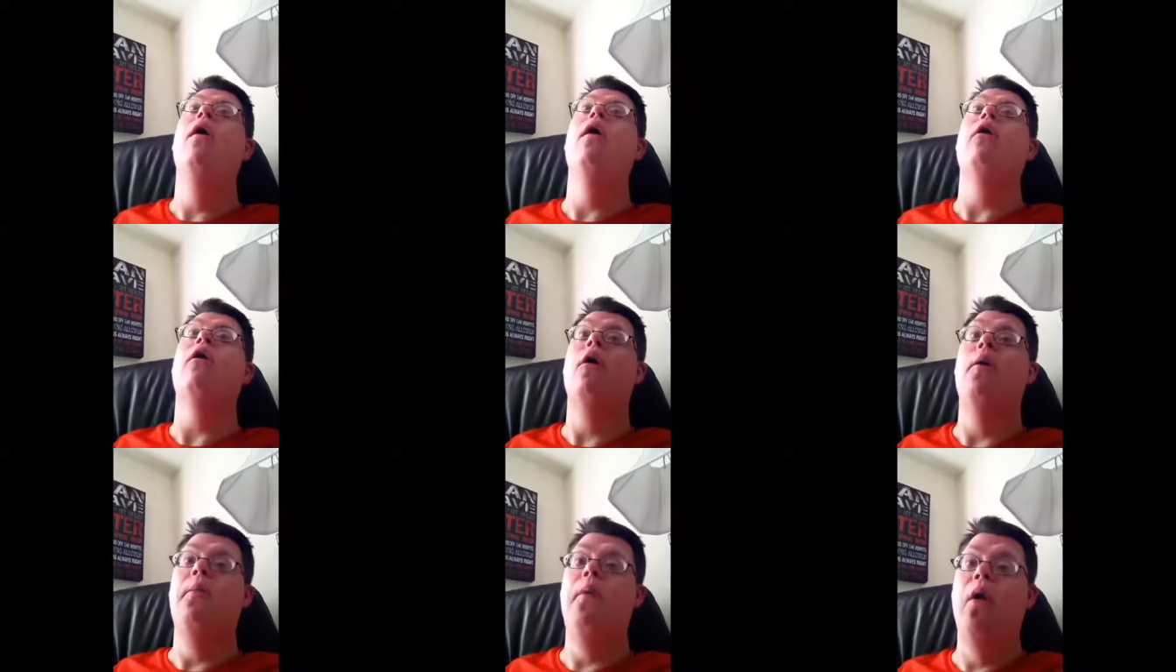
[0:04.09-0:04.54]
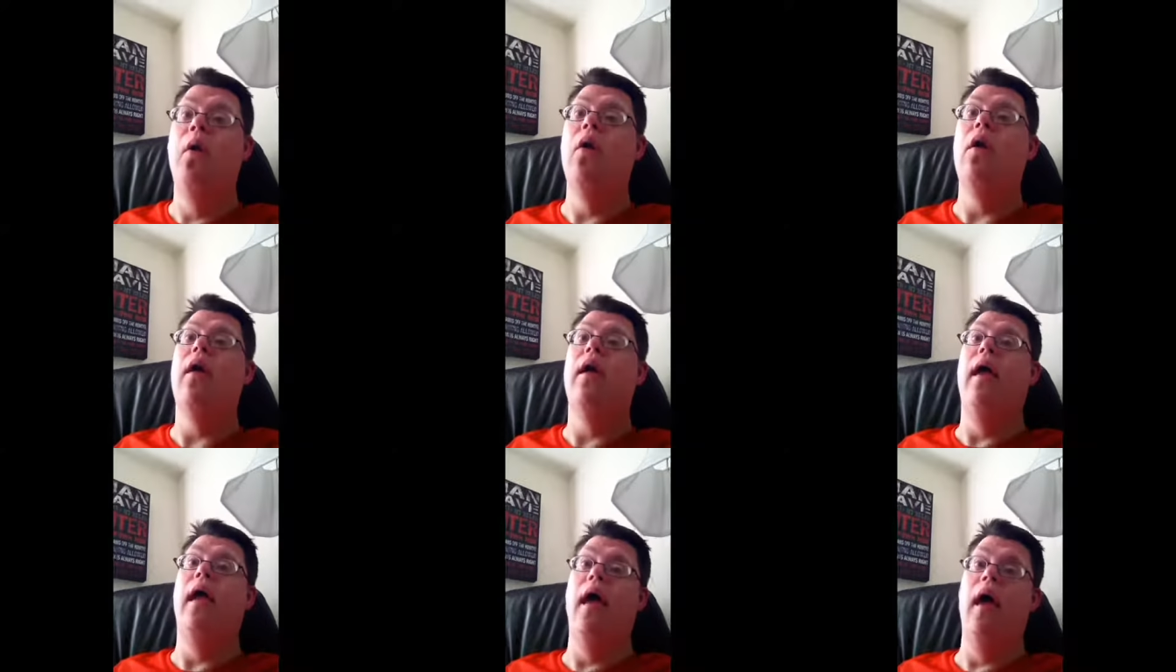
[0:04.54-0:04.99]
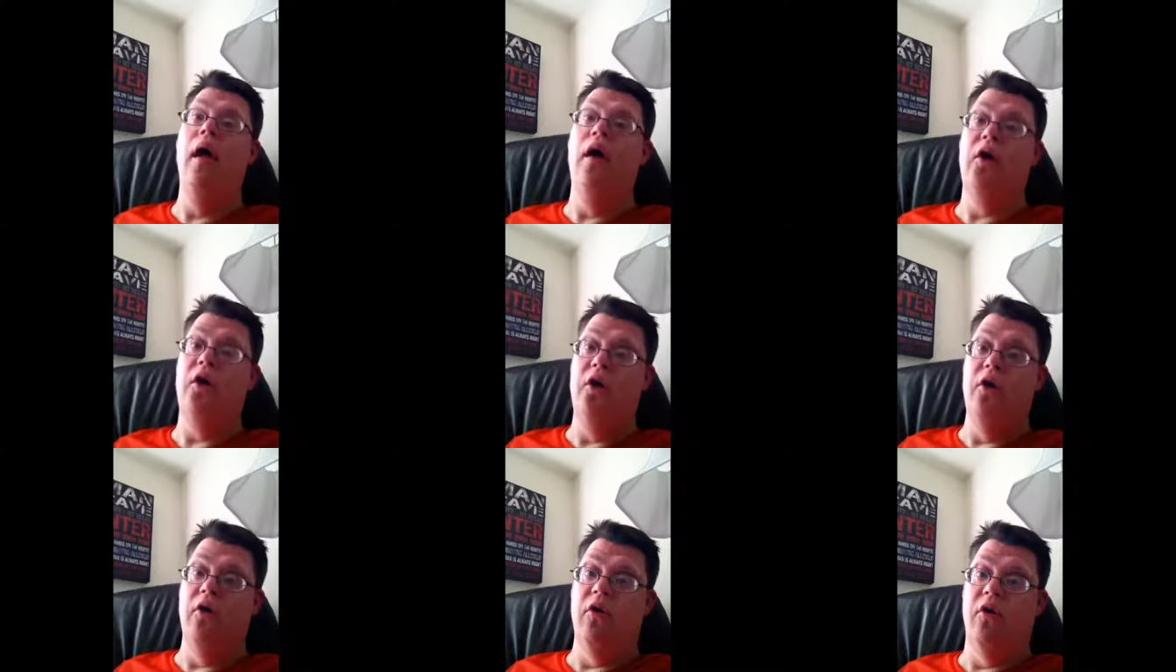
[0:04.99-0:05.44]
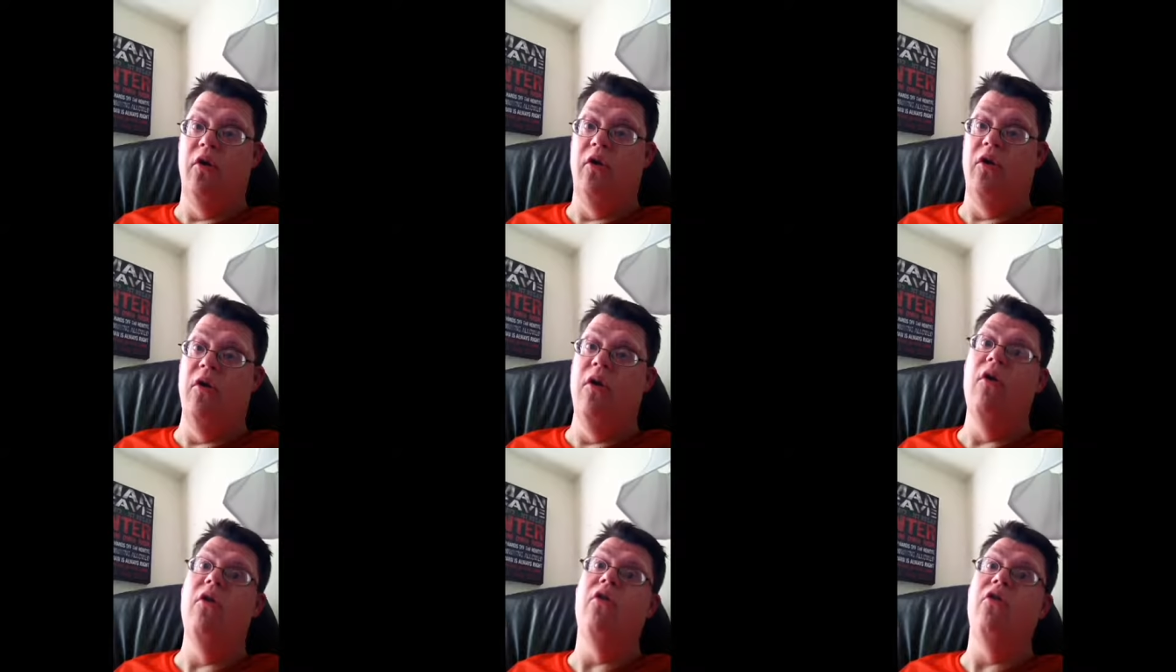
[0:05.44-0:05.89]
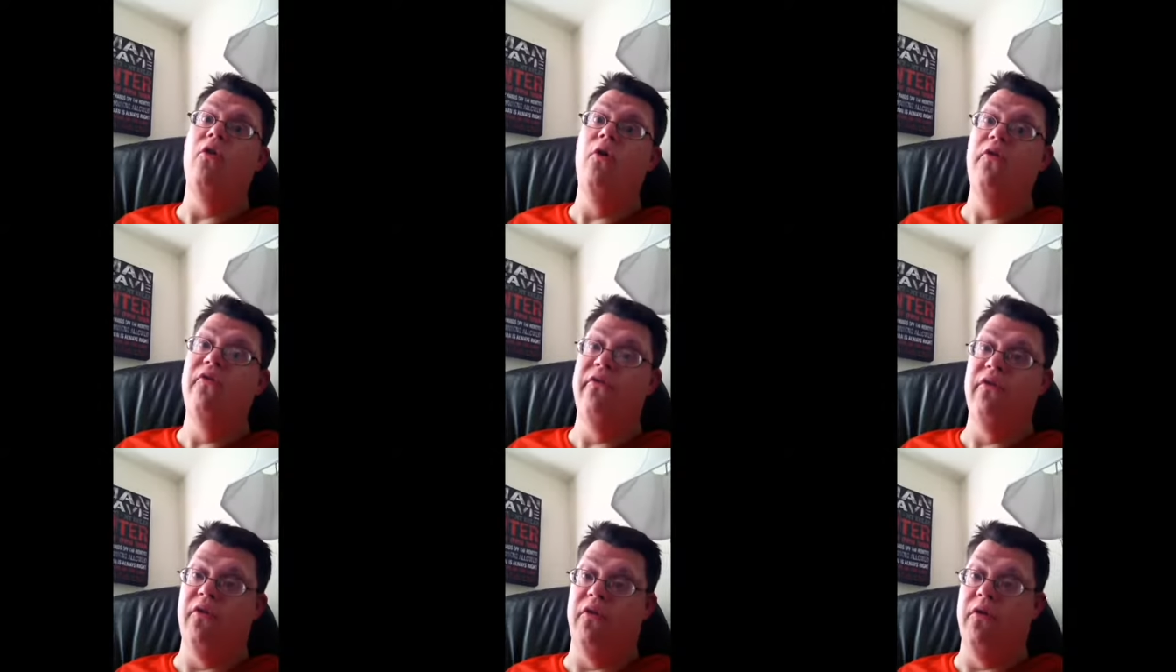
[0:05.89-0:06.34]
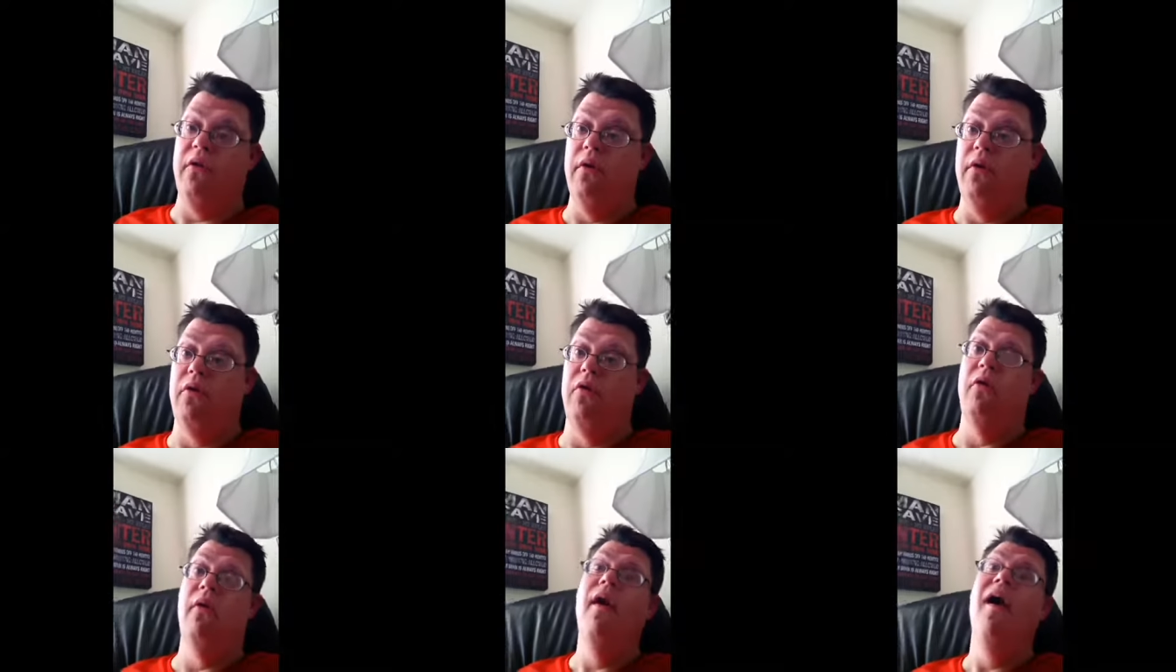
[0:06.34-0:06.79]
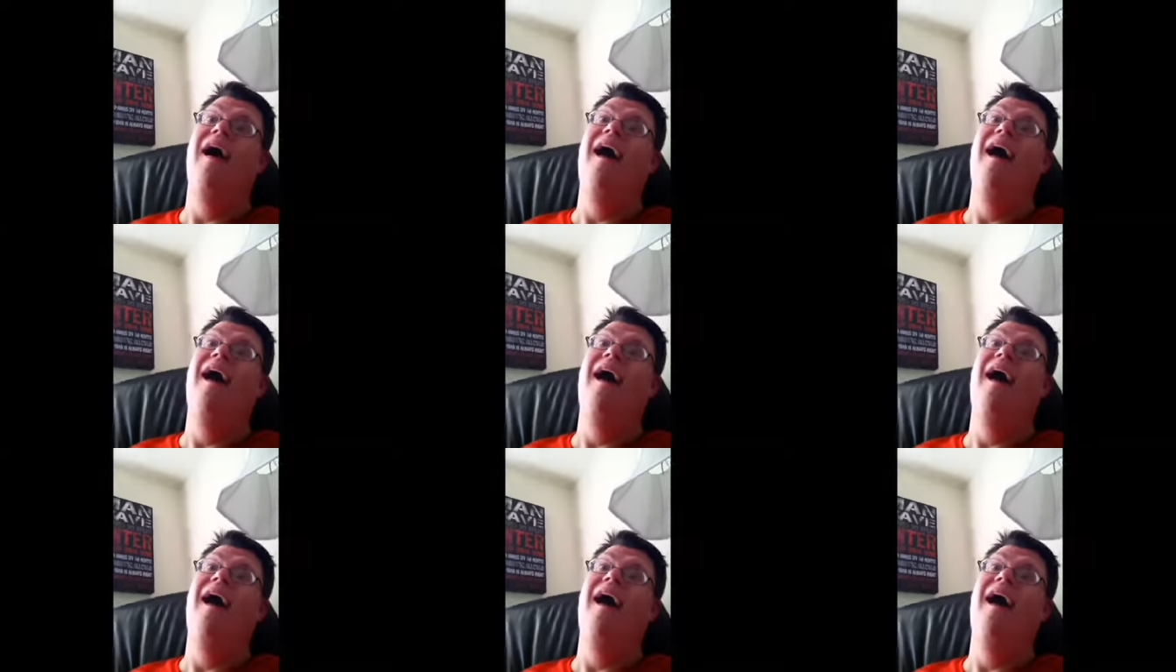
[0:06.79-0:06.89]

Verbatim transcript: Communications Services.